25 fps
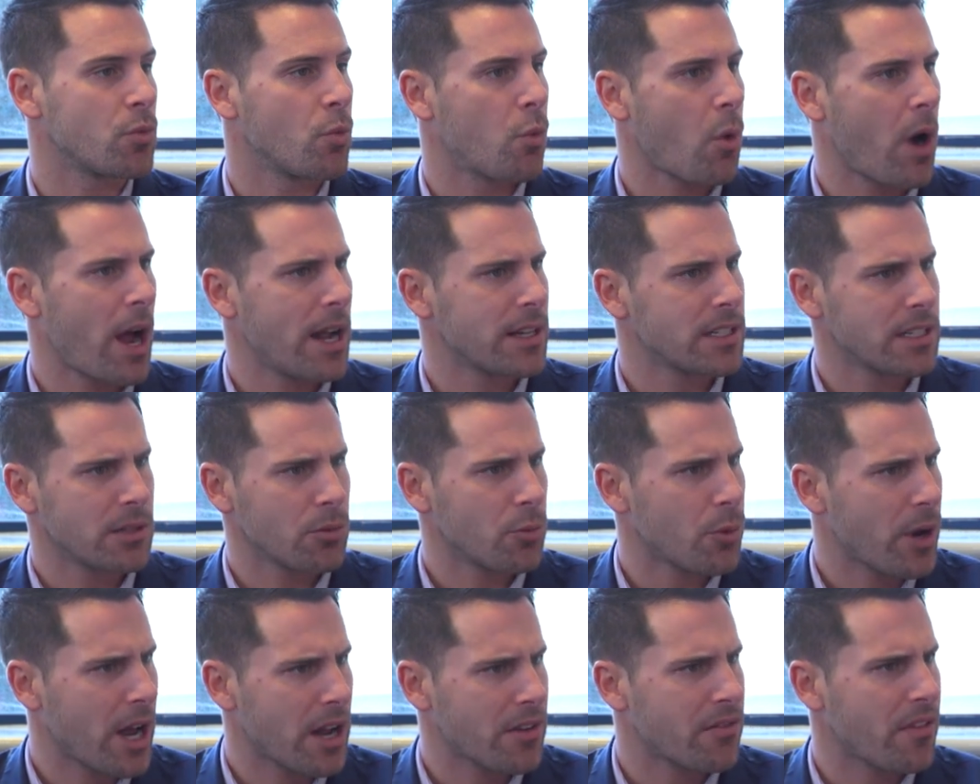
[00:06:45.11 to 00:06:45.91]
Why didn't
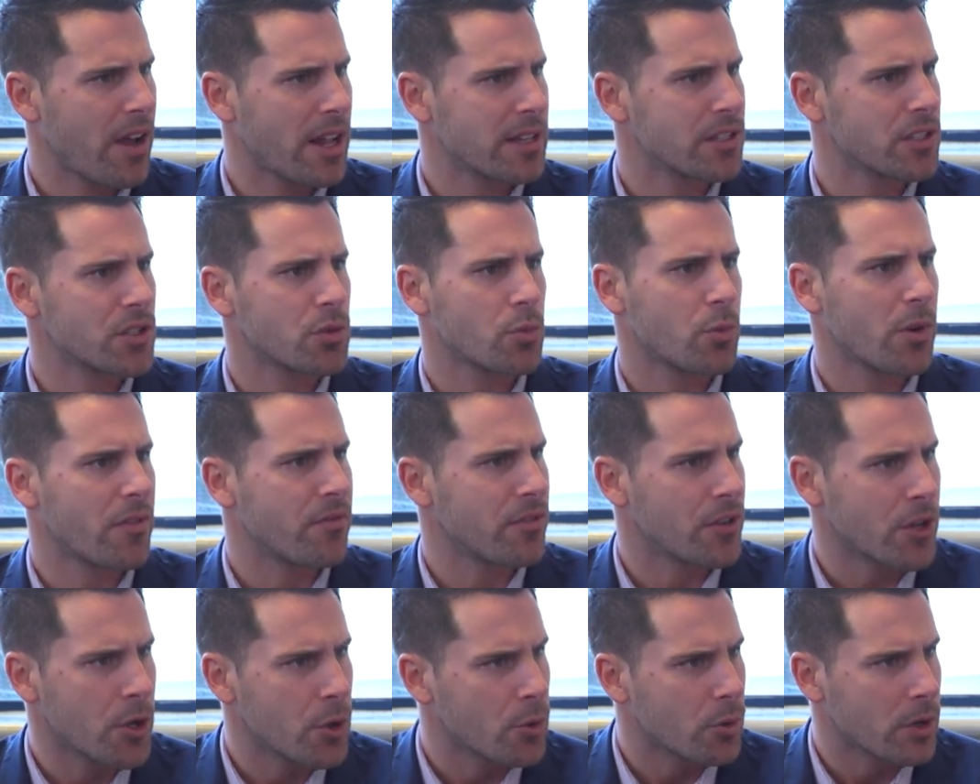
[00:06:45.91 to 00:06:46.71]
we advance with
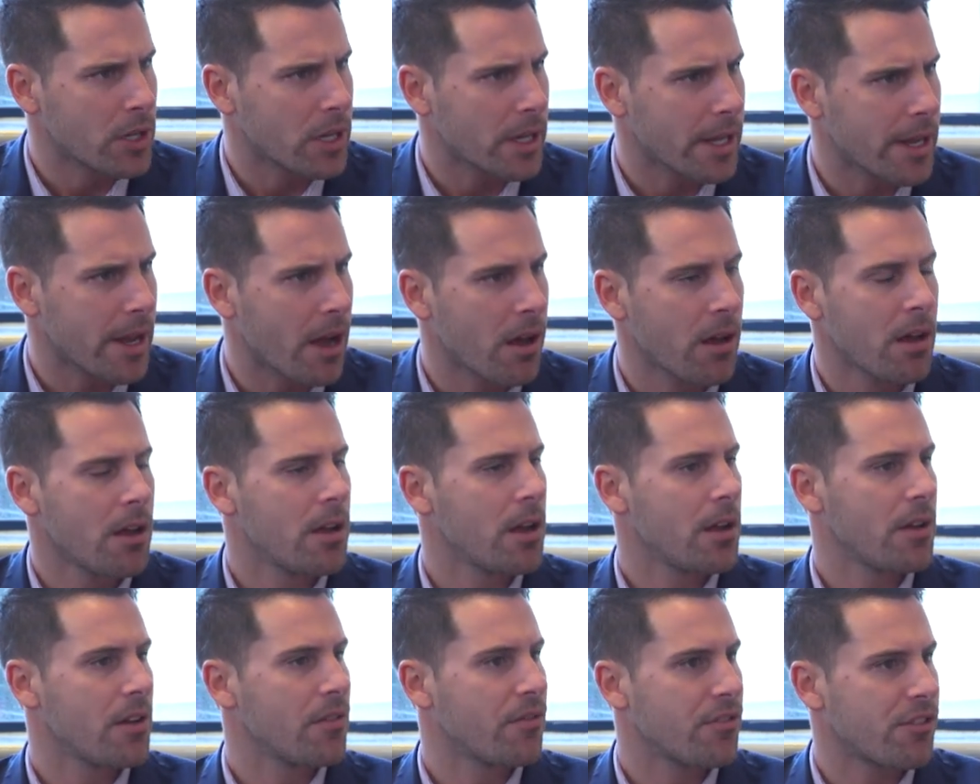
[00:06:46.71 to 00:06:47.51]
nuclear,
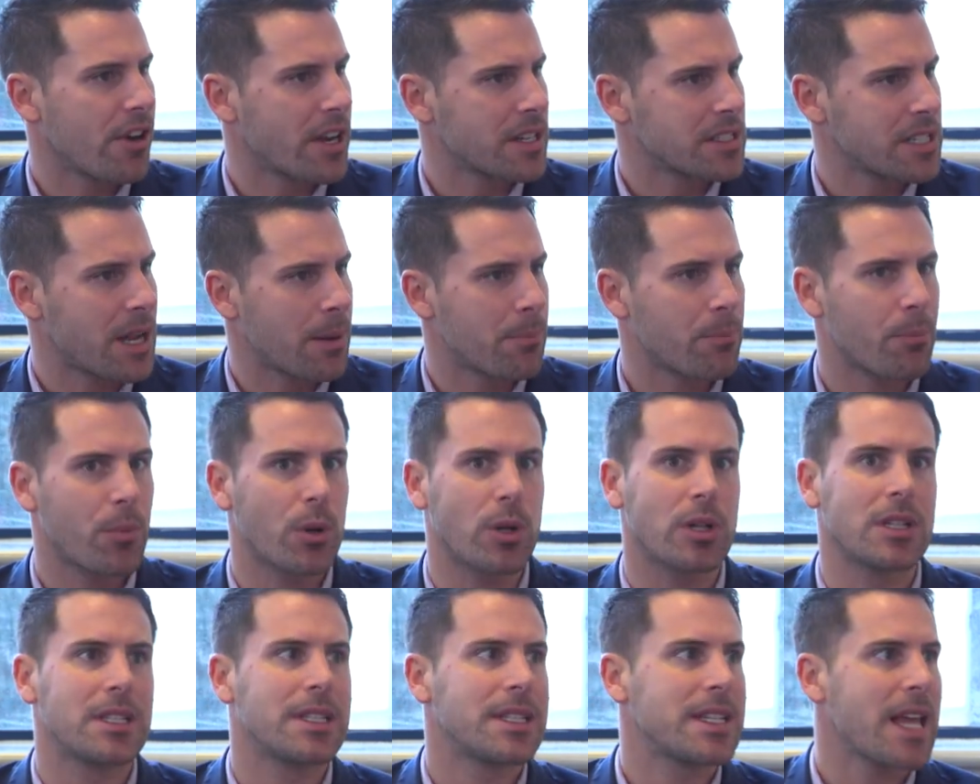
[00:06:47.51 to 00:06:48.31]
for
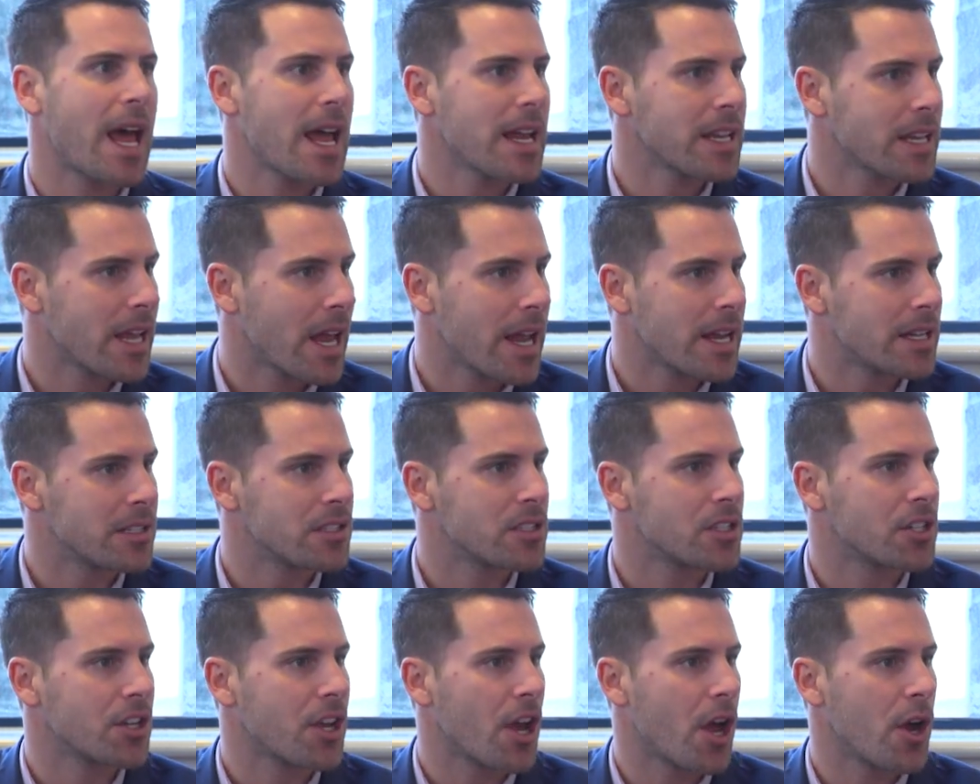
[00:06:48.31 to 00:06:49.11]
example,
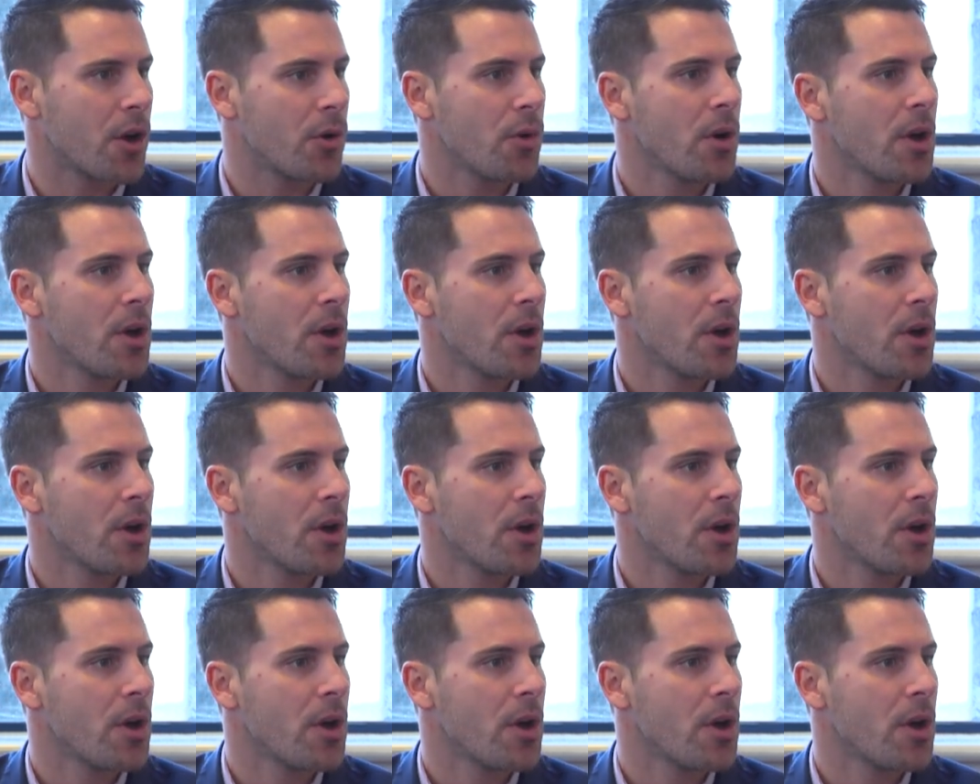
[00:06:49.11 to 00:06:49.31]
decades ago?